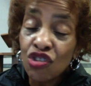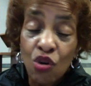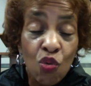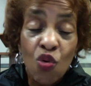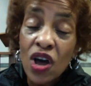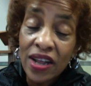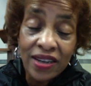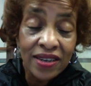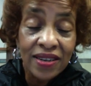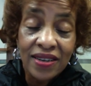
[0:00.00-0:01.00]
the one
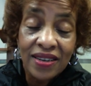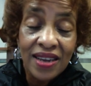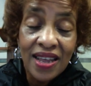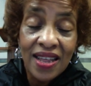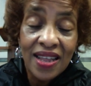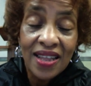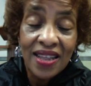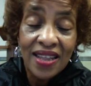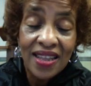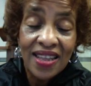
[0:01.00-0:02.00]

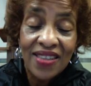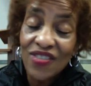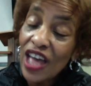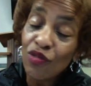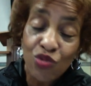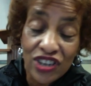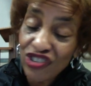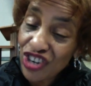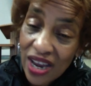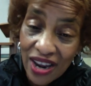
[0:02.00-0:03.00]
that we
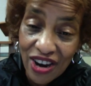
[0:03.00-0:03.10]
share.